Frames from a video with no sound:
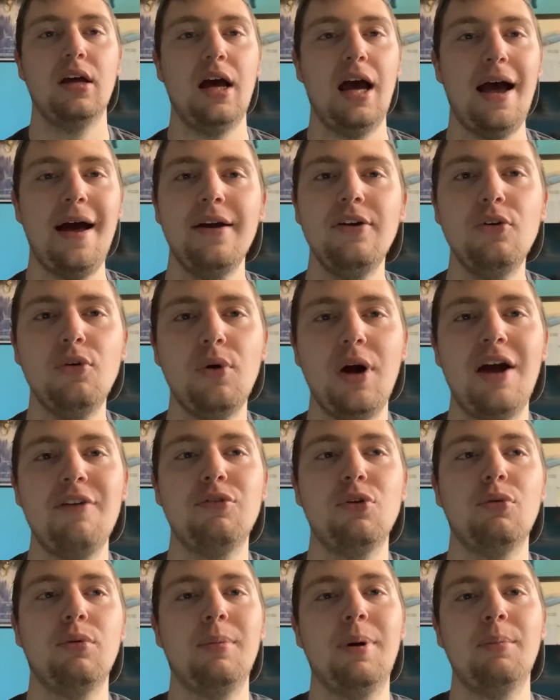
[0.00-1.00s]
I don't
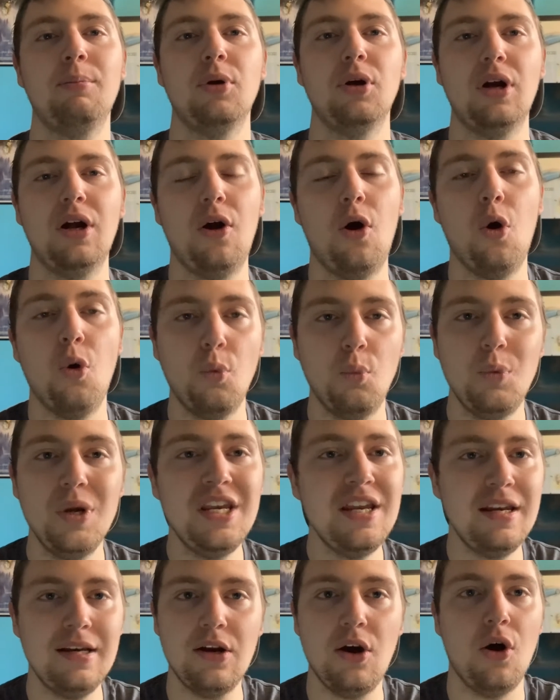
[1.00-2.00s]
ever remember. We
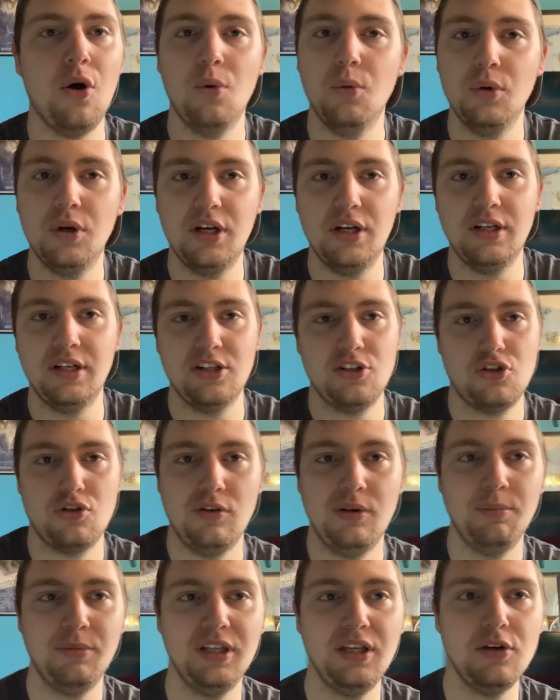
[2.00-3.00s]
didn't own an
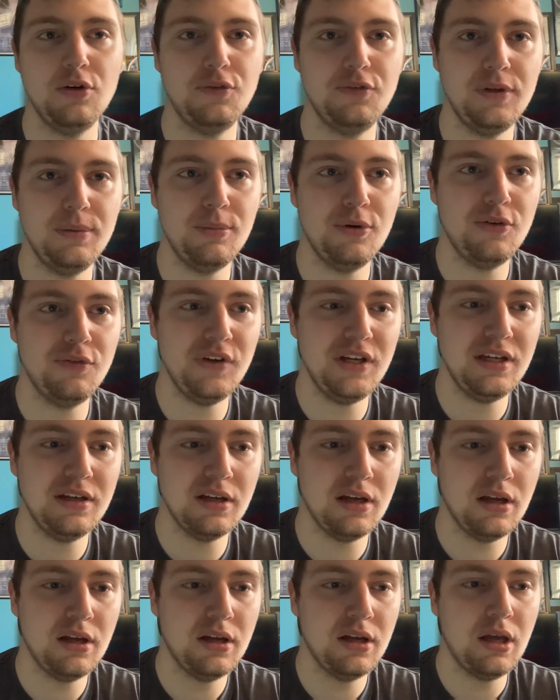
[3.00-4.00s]
Extremely Goofy movie.
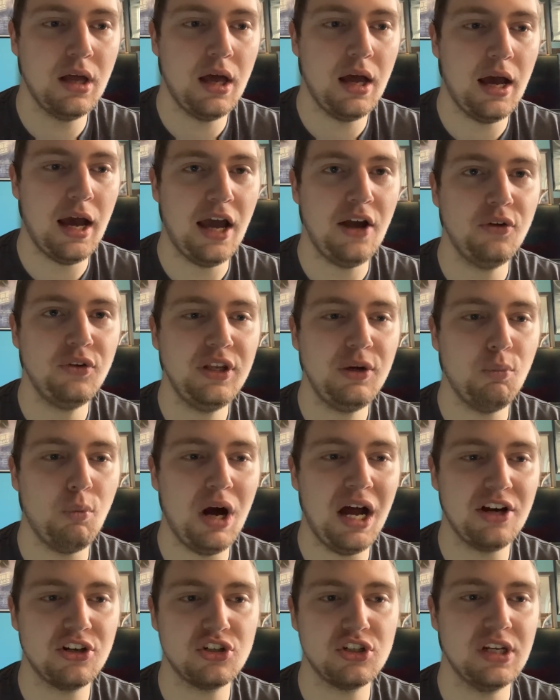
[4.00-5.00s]
I only
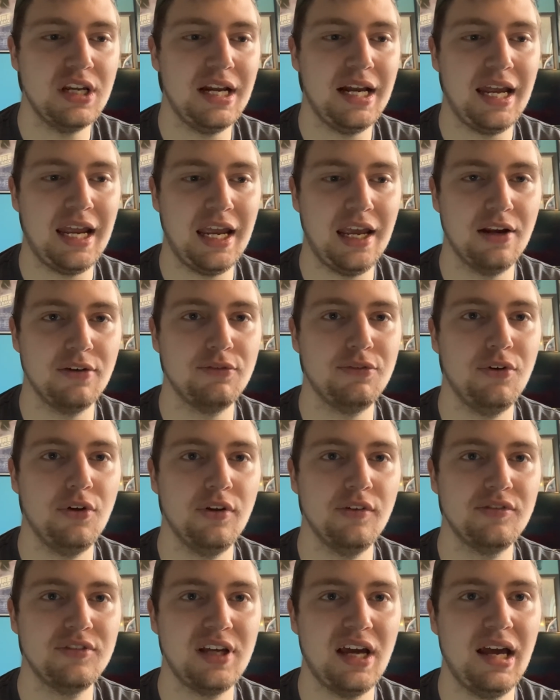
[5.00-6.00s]
watched it a handful
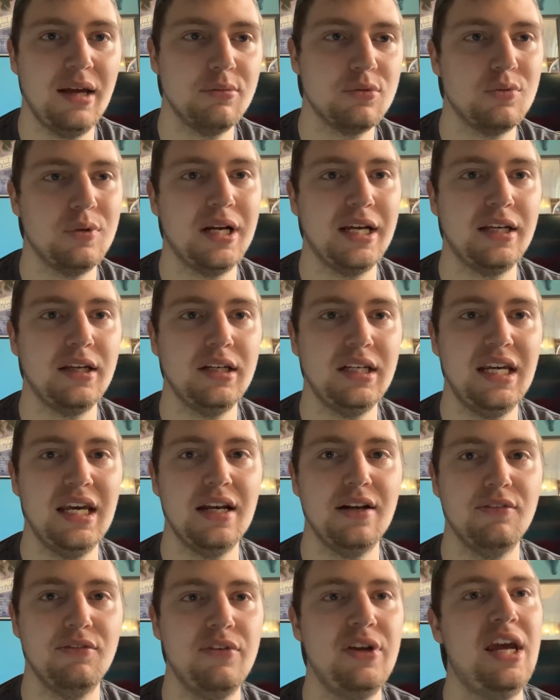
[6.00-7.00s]
of times when I could get
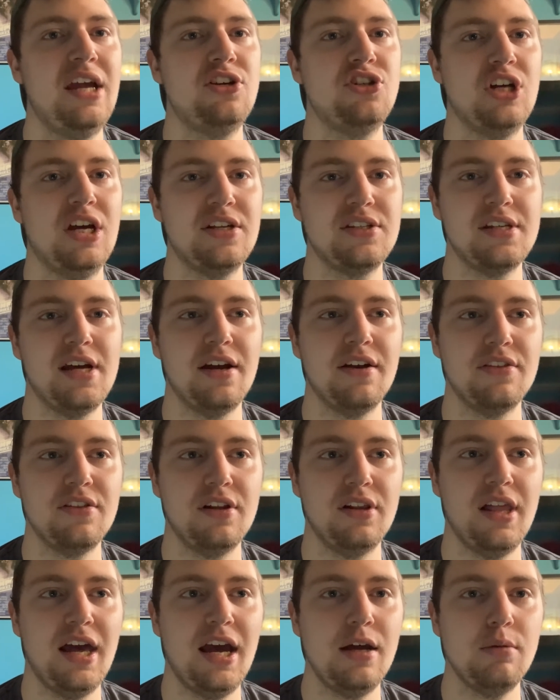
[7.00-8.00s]
a VHS out of the
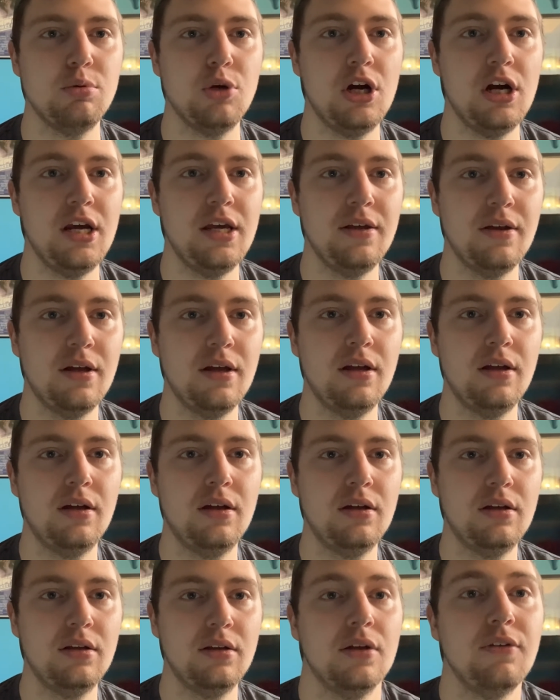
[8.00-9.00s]
library.
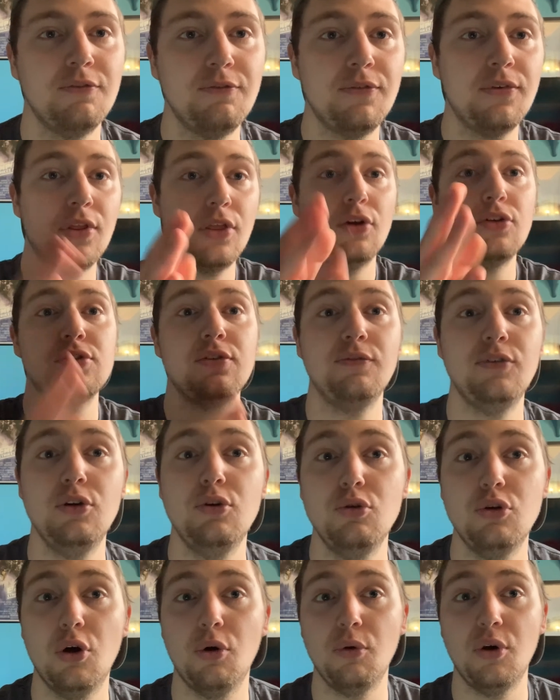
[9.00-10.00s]
For those of you who
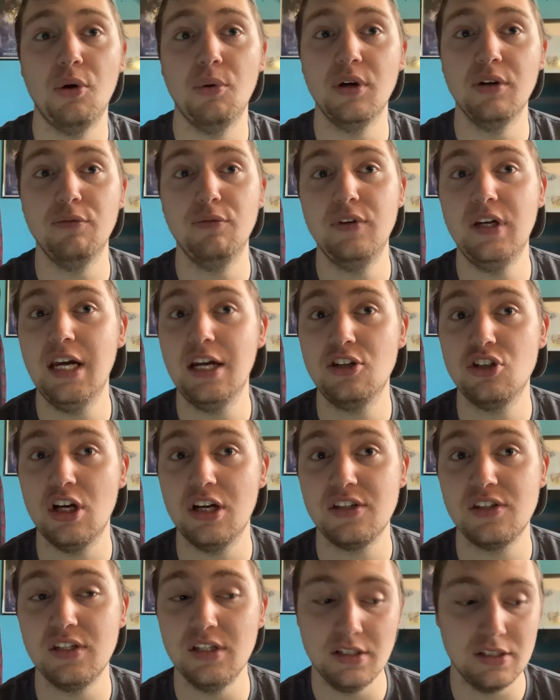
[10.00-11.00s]
don't know what a
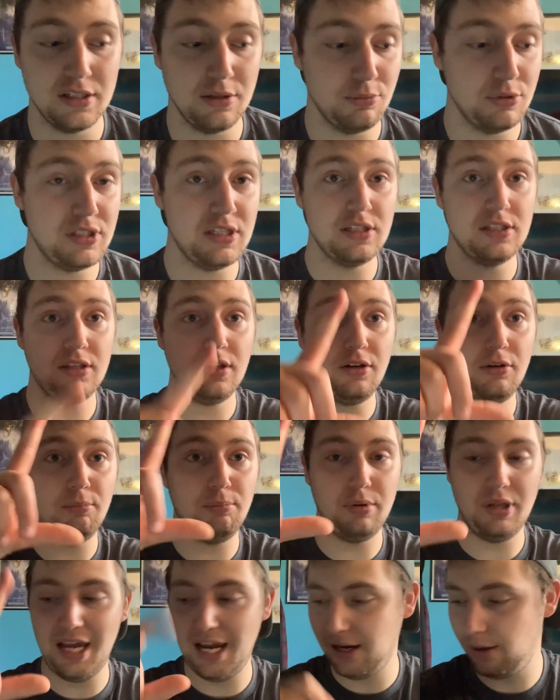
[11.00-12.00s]
VHS is, it was this little
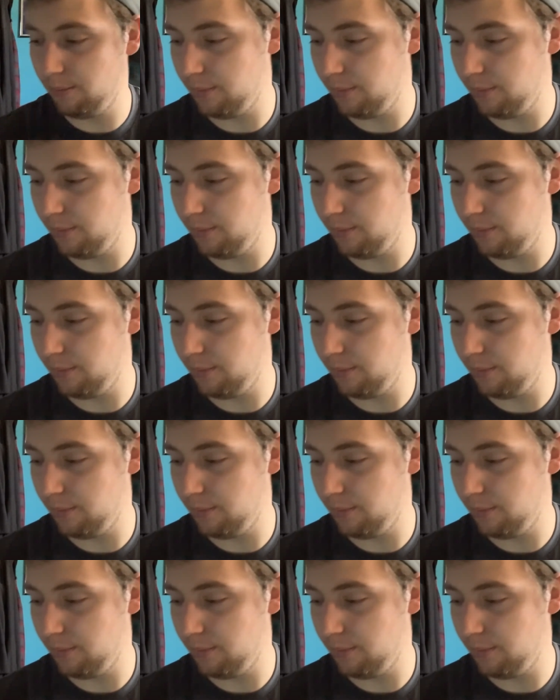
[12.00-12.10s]
black